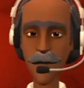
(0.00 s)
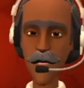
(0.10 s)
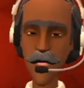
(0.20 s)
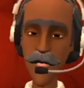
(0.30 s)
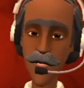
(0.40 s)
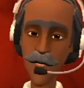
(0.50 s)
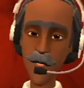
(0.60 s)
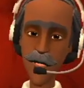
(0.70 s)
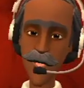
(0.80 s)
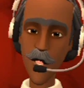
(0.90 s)
The
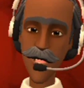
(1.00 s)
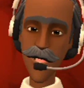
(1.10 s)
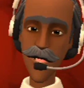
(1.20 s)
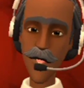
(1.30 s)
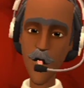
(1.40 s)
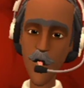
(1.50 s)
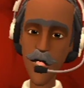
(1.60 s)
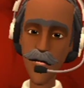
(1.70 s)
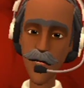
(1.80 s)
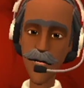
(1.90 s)
only way you
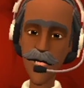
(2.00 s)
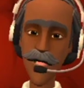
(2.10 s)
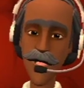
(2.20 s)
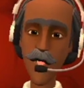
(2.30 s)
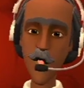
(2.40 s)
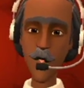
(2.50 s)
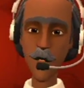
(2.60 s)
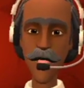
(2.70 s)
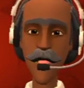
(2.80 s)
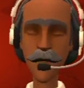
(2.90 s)
can get a
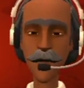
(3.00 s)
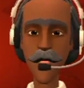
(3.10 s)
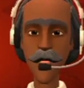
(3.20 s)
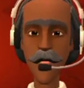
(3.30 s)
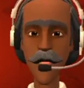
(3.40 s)
woman back